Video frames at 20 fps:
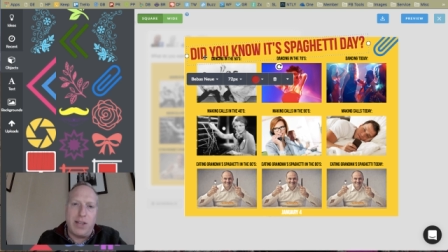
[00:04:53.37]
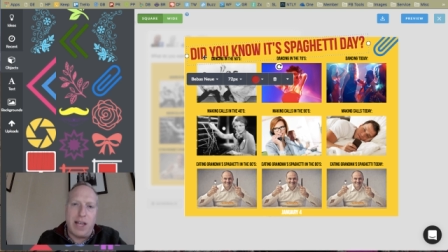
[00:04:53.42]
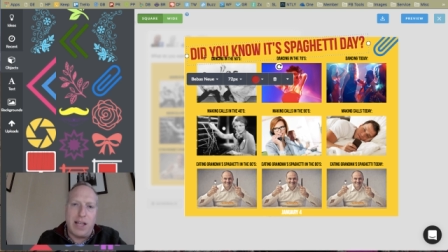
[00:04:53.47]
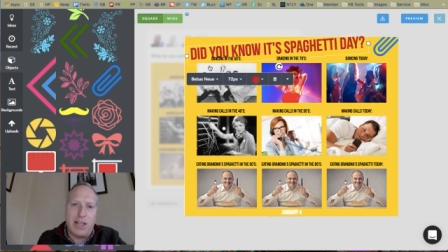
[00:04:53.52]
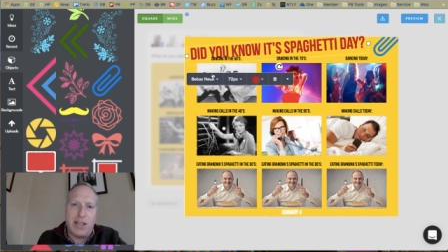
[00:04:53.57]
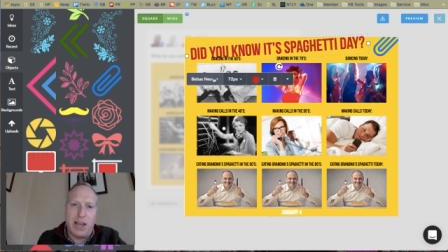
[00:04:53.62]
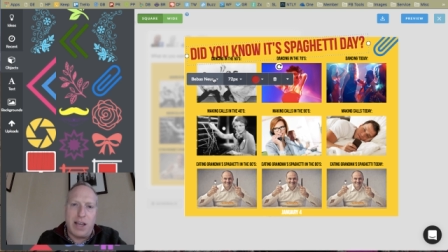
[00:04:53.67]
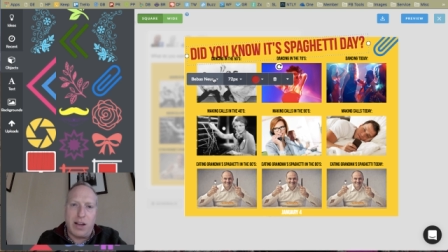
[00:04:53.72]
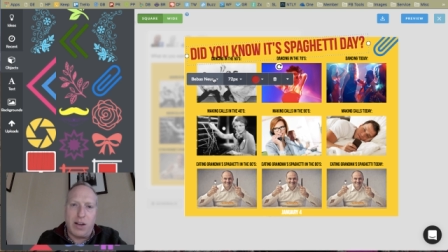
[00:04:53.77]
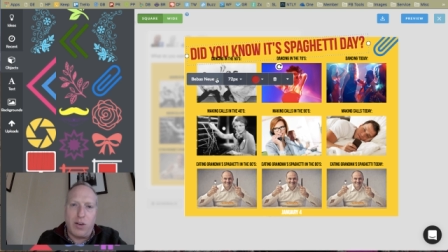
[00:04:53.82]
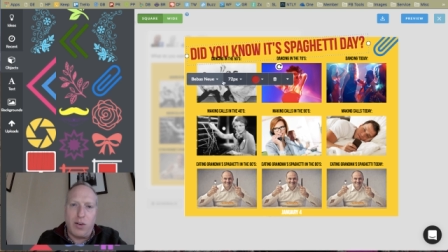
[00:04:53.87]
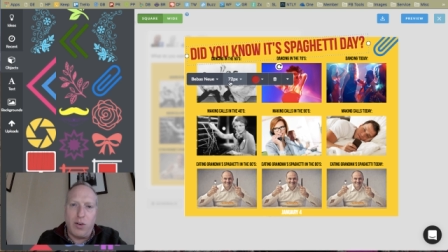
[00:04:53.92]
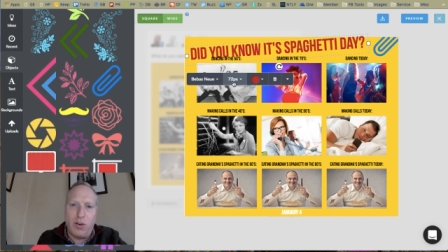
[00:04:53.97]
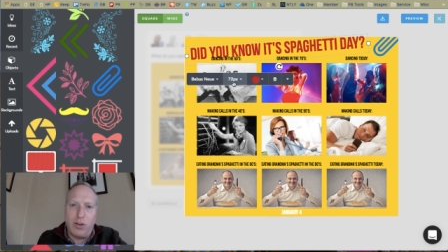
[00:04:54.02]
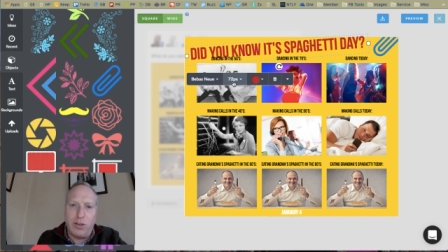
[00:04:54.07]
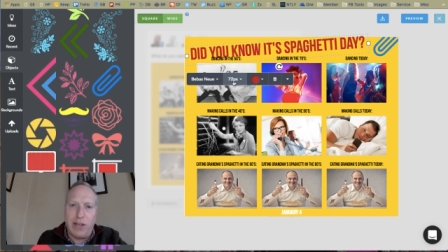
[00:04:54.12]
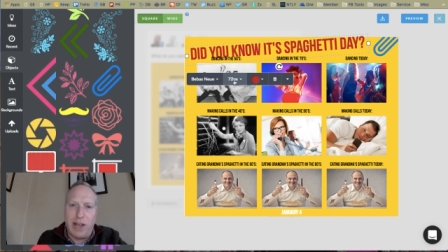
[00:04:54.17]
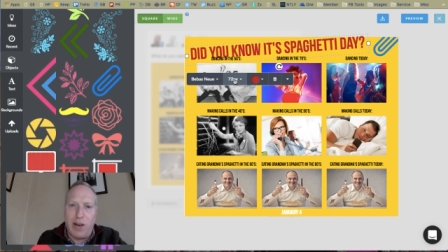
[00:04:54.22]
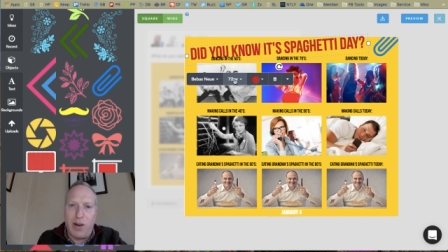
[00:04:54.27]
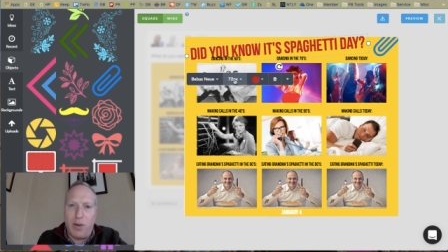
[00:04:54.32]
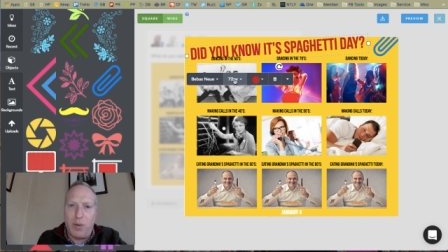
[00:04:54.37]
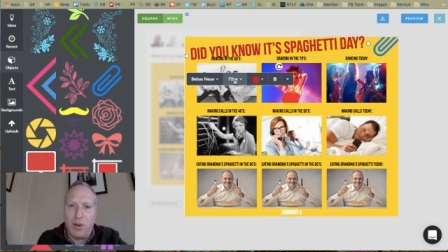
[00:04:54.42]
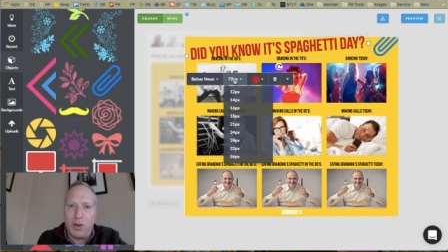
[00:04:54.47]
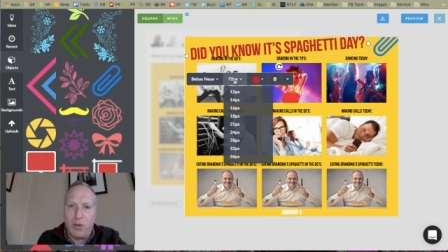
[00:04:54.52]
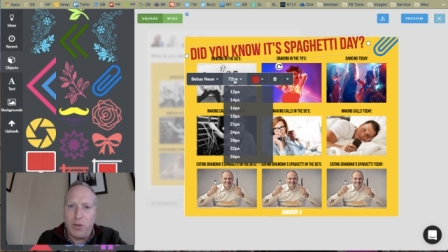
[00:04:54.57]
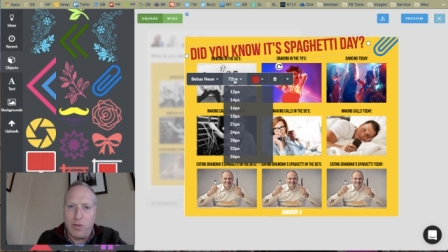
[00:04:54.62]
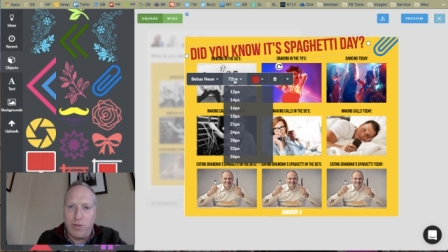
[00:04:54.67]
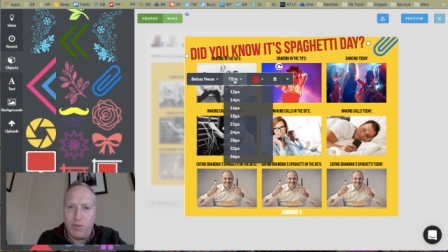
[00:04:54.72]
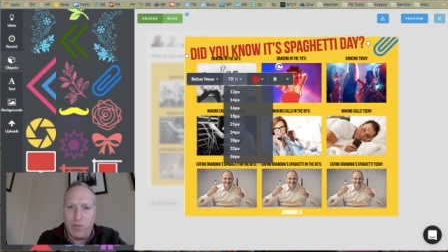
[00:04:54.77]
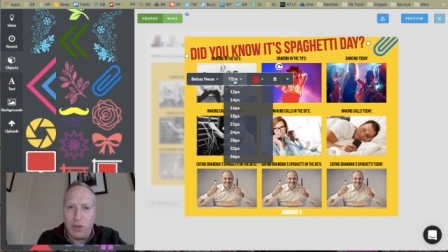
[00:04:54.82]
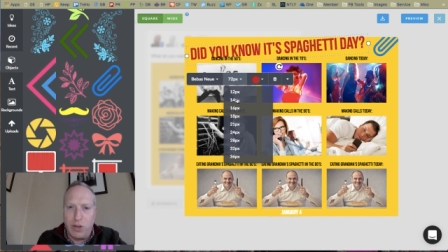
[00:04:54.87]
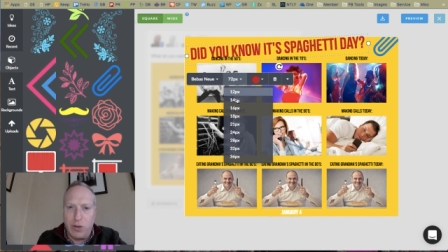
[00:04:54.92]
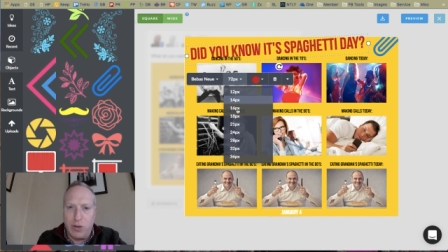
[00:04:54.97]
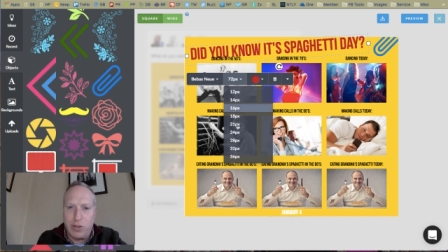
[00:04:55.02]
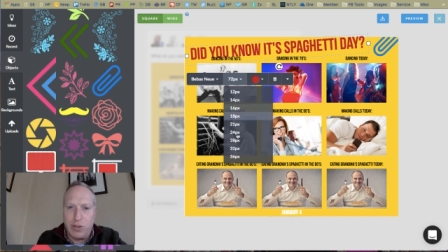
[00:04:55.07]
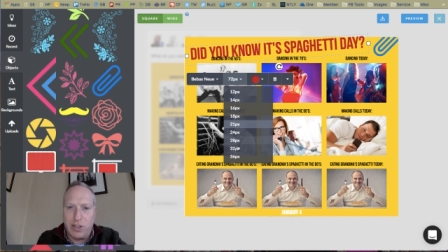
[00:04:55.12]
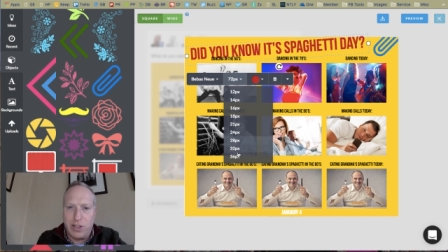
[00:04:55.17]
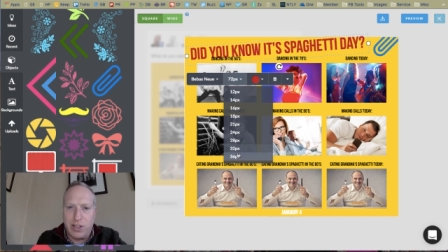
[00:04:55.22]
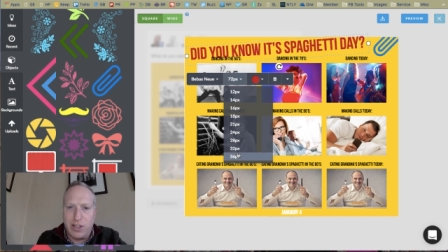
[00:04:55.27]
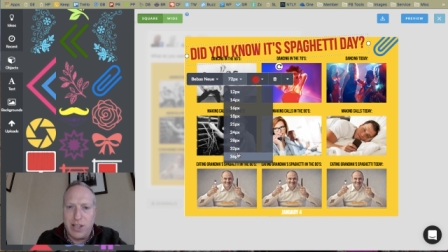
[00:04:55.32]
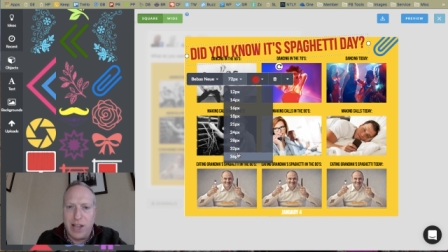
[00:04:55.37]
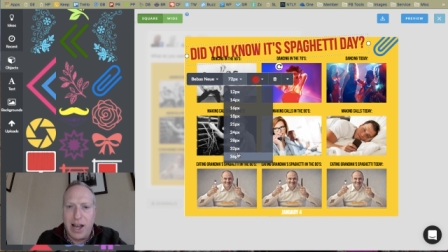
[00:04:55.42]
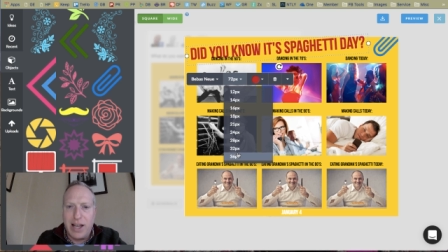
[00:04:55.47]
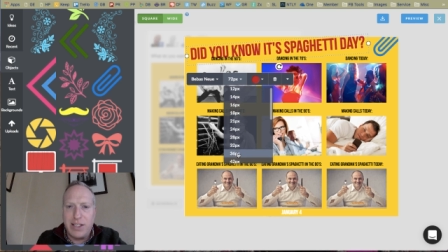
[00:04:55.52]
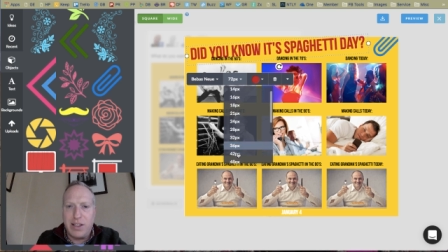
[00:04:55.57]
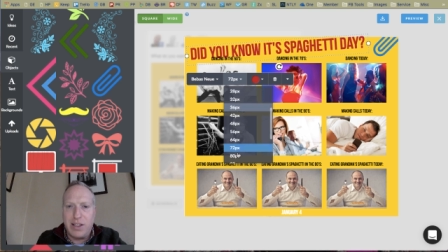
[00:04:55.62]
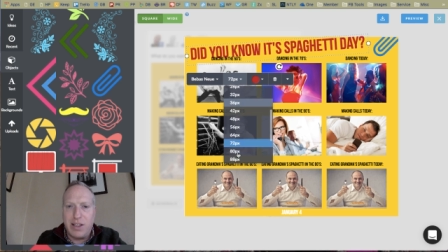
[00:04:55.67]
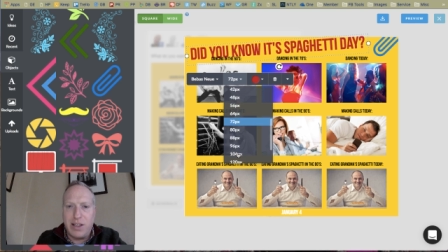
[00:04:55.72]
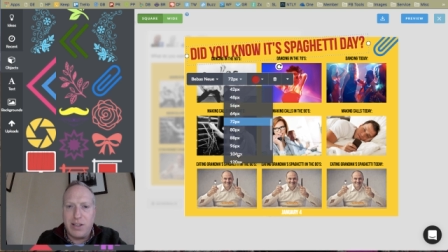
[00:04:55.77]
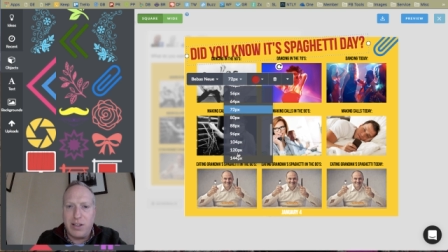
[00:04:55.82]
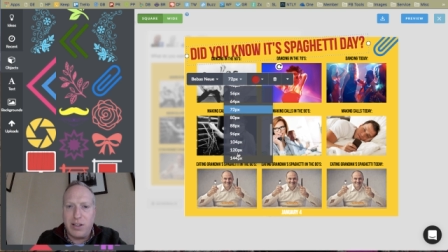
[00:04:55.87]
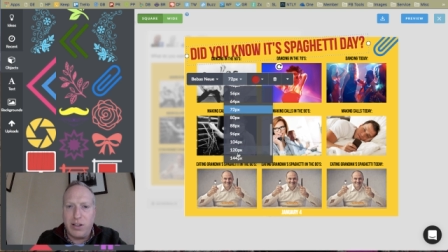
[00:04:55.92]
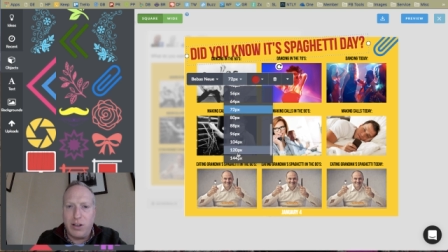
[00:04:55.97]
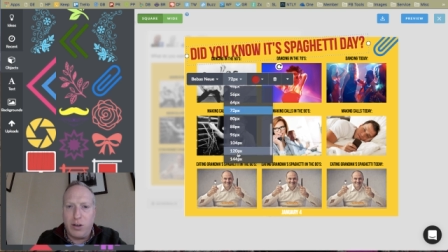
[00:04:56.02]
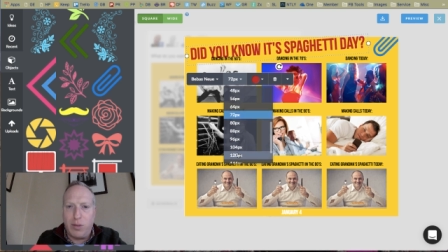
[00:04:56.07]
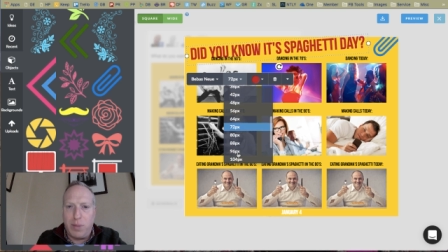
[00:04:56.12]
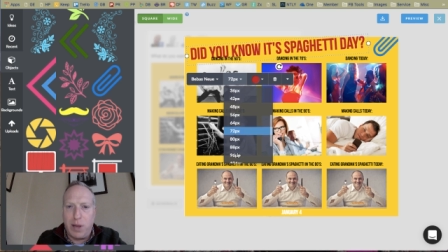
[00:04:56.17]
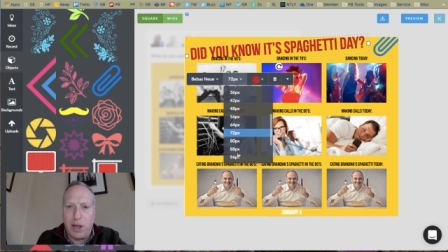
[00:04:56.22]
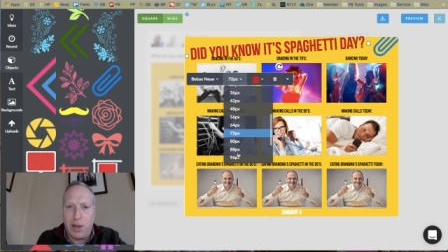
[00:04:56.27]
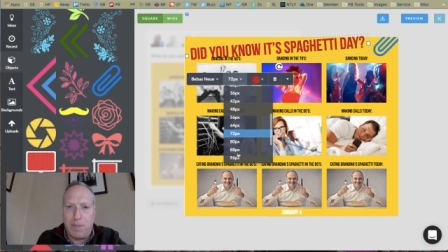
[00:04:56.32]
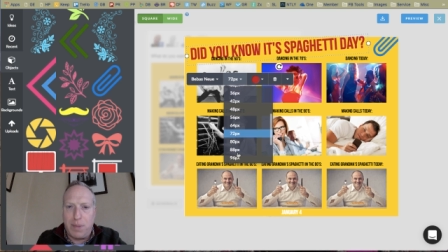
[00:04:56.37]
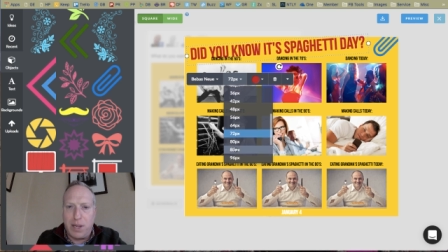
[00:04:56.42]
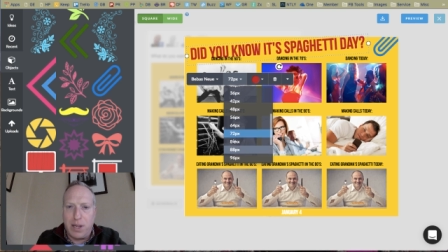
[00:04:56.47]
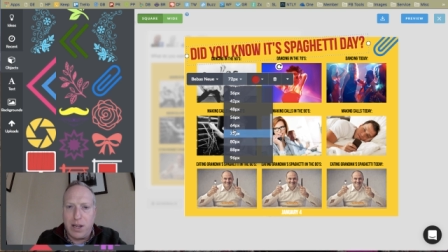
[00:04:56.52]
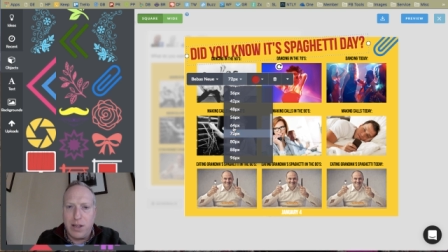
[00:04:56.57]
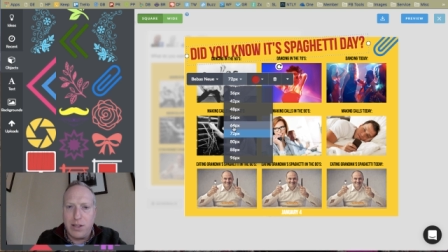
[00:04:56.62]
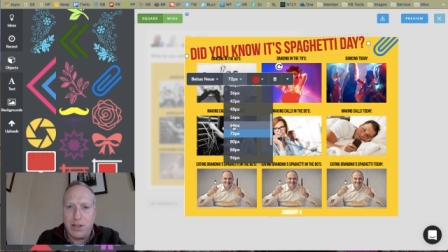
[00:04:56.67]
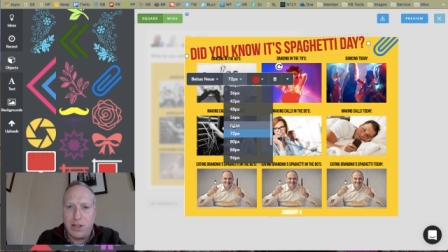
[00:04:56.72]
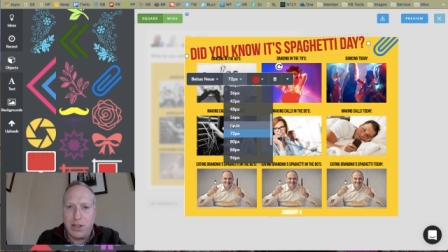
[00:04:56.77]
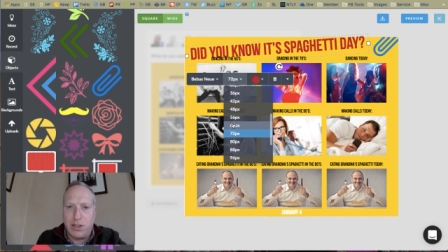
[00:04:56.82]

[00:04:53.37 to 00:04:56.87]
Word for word: That's kind of cool. Now I want to re- reduce the size of this a little bit because